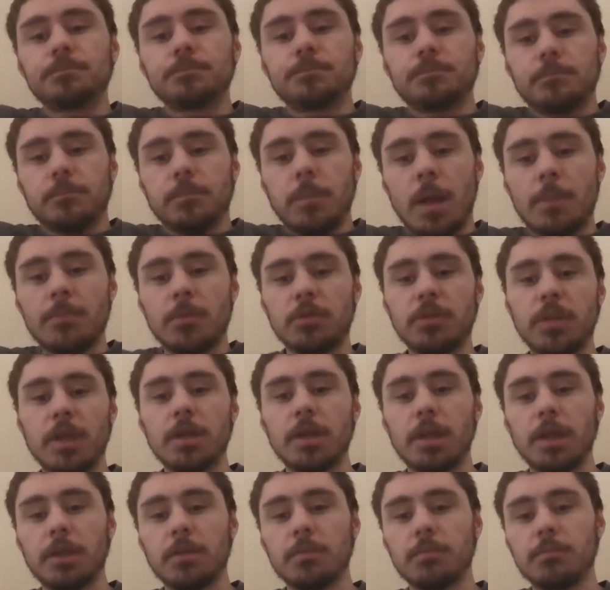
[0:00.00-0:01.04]
I'm just saying, like,
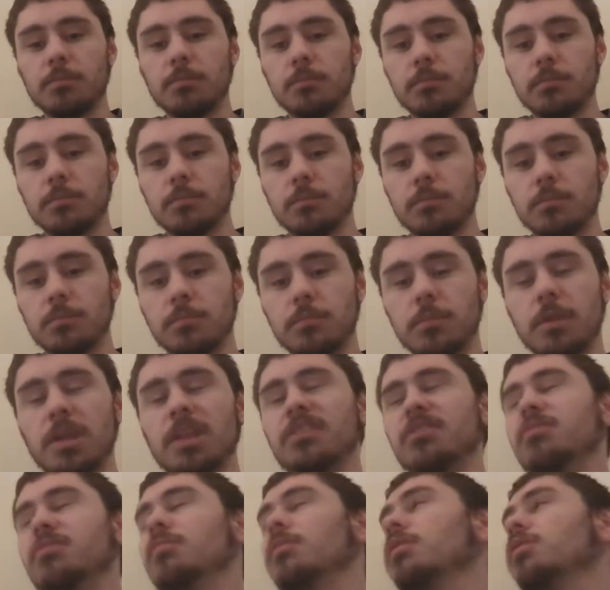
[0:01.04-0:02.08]

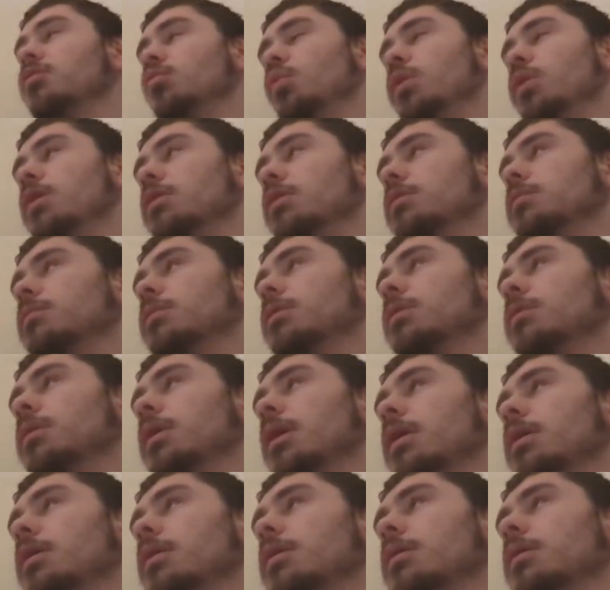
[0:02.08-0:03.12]
it's weird, but okay.
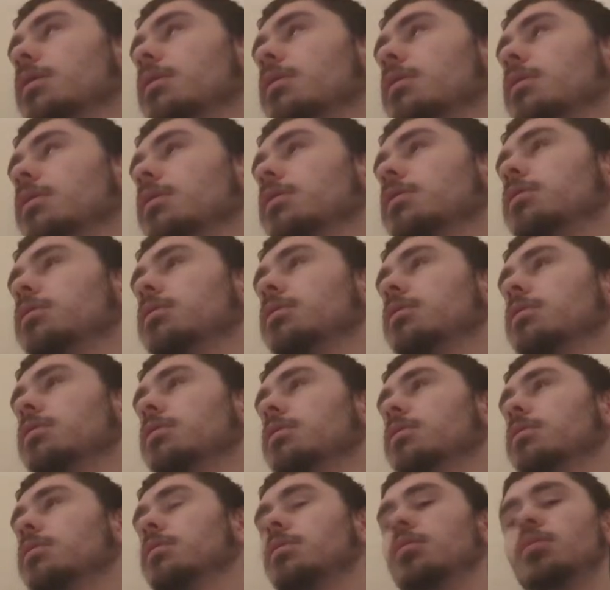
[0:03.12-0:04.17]

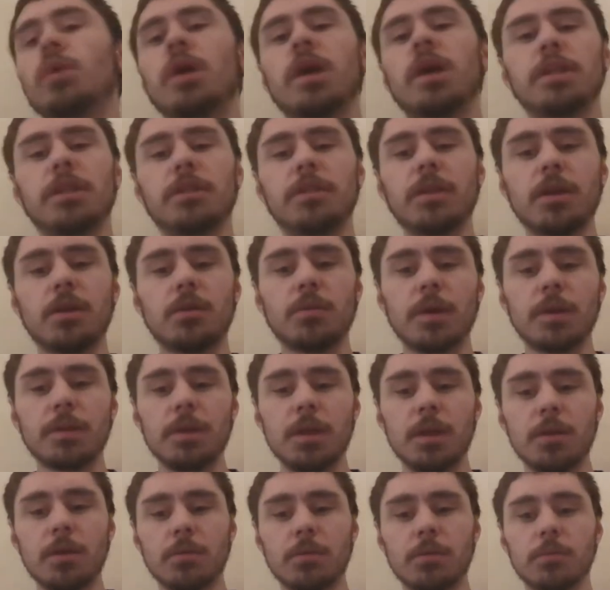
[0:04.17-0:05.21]
Wait, is that correct now?
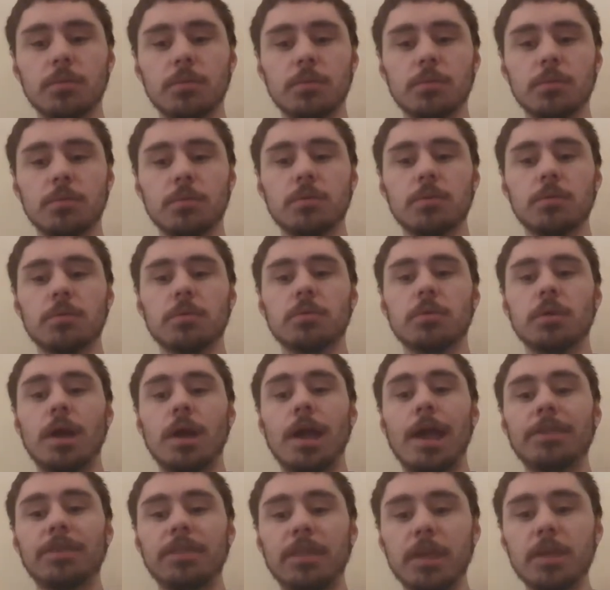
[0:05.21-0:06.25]
I
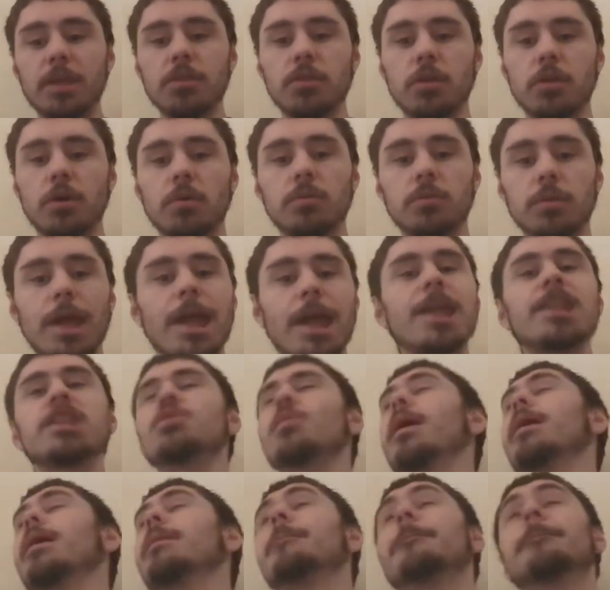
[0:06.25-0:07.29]
think so. Anyway,
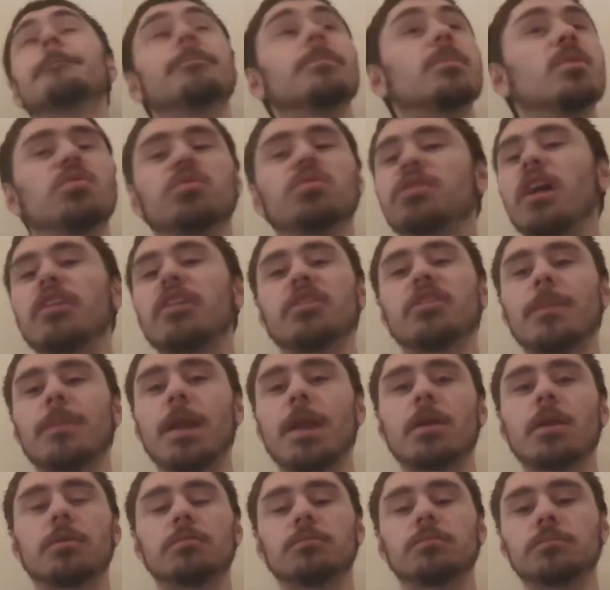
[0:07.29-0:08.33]
doesn't matter.
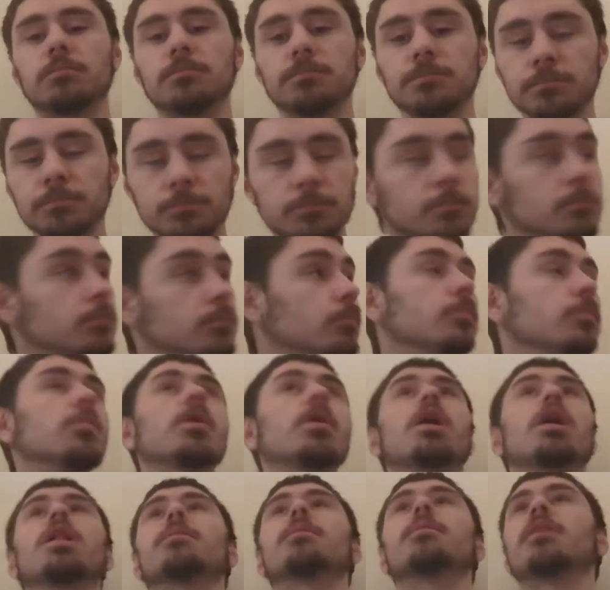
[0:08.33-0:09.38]
All I'm saying is,